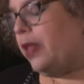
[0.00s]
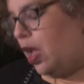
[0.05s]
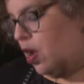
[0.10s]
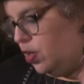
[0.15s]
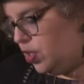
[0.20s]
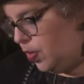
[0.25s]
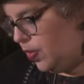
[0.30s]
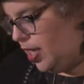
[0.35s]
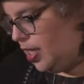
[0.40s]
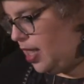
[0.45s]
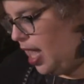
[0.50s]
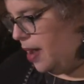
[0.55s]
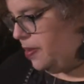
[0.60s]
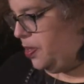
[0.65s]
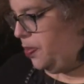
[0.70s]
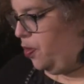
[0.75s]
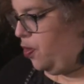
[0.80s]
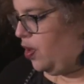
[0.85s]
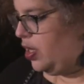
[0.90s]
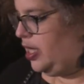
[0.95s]
So he climbed
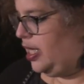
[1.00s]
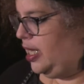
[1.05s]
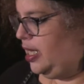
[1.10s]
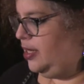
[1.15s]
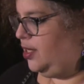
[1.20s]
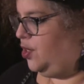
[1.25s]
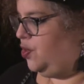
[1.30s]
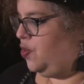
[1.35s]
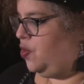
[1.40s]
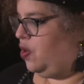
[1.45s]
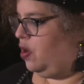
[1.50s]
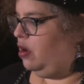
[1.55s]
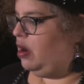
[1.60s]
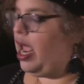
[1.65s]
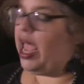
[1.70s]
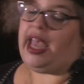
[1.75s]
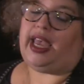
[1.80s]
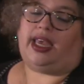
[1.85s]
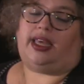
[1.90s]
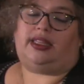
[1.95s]
aboard the Isidore,
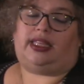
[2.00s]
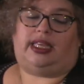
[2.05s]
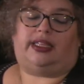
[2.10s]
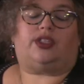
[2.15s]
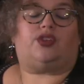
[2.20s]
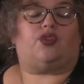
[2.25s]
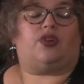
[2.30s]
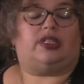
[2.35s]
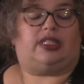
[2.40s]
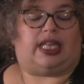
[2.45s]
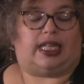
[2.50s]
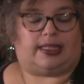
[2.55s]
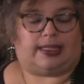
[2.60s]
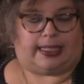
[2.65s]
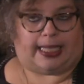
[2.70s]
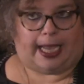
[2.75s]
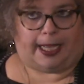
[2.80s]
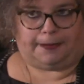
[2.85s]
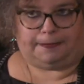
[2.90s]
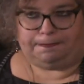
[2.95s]
and the Isidore set
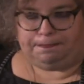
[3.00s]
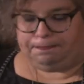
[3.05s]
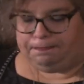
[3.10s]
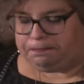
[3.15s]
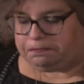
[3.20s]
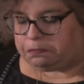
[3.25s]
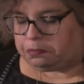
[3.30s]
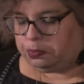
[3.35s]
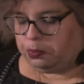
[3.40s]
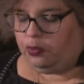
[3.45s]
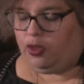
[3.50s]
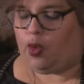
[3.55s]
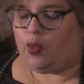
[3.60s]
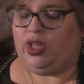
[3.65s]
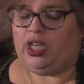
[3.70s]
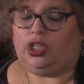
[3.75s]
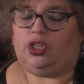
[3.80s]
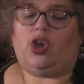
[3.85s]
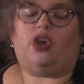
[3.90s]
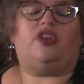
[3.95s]
sail
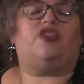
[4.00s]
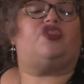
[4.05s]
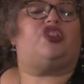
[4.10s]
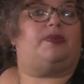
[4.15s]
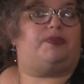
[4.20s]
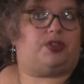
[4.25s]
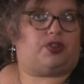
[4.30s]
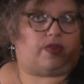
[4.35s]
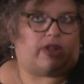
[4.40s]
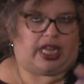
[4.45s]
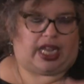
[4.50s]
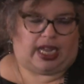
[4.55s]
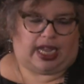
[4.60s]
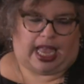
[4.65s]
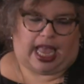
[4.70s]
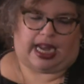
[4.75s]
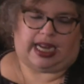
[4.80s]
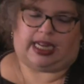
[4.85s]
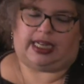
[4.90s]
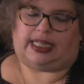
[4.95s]
with a load of ship's rigging
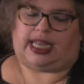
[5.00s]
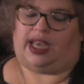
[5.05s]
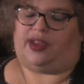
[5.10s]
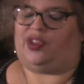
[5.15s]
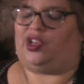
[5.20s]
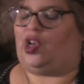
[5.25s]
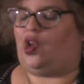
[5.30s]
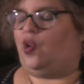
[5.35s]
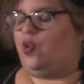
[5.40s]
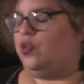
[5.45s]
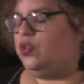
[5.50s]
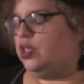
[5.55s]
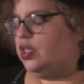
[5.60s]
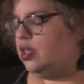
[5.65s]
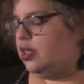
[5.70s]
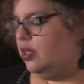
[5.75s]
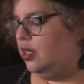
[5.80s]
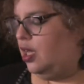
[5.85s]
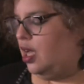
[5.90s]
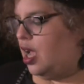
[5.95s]
heading down the coast.
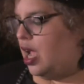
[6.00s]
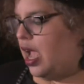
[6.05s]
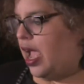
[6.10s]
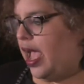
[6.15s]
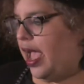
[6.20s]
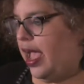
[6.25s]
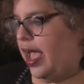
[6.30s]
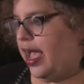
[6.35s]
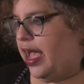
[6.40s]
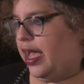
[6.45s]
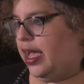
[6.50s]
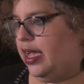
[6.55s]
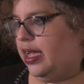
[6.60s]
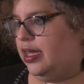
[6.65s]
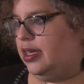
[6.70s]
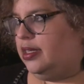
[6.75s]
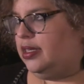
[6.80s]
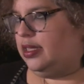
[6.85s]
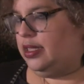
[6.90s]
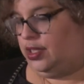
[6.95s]

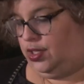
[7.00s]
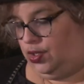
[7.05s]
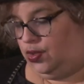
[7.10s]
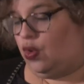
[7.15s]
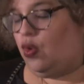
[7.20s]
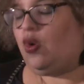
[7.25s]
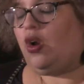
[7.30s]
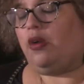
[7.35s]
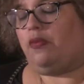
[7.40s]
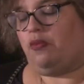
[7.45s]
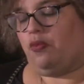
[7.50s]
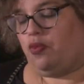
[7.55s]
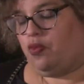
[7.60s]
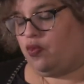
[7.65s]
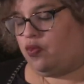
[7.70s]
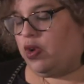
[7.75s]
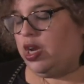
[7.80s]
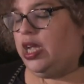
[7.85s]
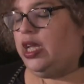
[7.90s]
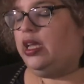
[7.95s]
And the
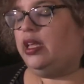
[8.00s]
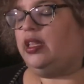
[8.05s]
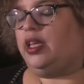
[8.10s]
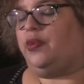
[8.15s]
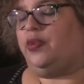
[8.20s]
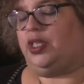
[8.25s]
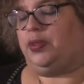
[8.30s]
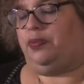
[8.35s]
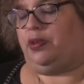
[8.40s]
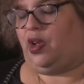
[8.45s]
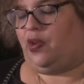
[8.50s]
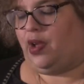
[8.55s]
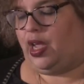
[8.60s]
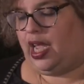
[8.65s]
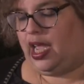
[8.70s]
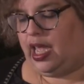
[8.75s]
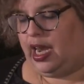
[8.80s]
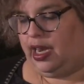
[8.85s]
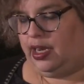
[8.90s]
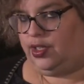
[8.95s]
storm really was
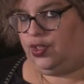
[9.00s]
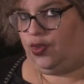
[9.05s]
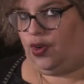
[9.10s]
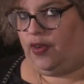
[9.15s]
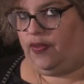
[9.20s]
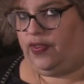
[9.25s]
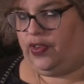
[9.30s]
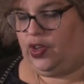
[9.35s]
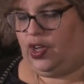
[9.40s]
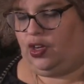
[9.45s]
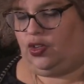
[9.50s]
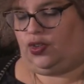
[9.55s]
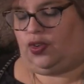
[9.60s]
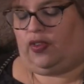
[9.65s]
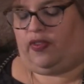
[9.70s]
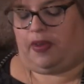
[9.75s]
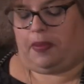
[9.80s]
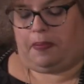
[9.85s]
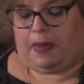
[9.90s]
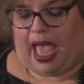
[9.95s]
blowing in, and sort of you can sort
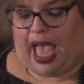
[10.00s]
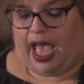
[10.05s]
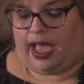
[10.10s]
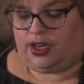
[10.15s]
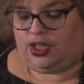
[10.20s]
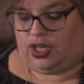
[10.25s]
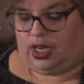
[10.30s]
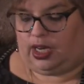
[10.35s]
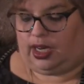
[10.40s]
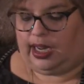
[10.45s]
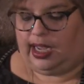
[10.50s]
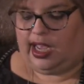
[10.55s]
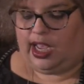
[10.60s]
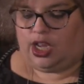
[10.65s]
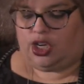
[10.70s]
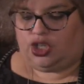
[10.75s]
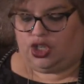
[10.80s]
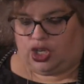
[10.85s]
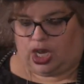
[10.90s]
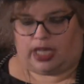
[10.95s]
of imagine
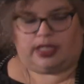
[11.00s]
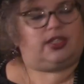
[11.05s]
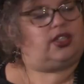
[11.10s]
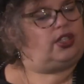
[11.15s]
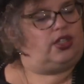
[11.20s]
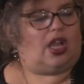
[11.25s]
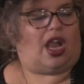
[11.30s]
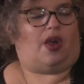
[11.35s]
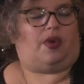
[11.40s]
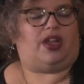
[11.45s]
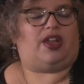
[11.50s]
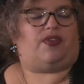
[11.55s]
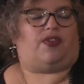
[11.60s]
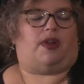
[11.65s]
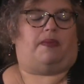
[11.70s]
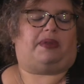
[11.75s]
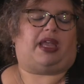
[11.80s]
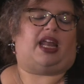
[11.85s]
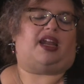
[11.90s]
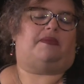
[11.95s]
just going
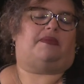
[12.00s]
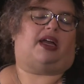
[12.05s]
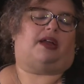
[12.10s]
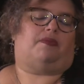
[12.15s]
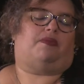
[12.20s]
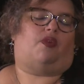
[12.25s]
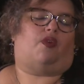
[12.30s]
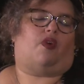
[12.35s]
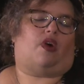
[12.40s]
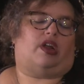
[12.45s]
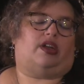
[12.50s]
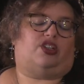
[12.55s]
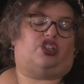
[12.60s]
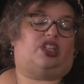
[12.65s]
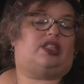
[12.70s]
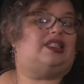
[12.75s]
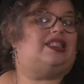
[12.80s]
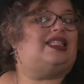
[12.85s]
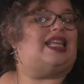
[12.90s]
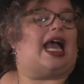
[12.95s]
from Kennebunkport
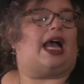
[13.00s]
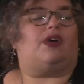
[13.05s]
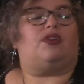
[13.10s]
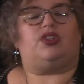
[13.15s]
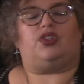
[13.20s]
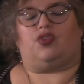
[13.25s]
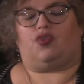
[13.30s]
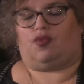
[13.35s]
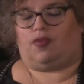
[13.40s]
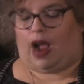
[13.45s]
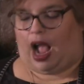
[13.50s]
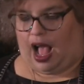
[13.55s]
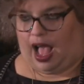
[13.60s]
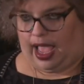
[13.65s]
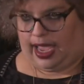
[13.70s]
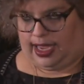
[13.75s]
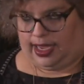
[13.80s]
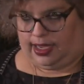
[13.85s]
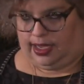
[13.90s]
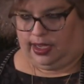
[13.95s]
just down to
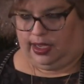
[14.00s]
Rye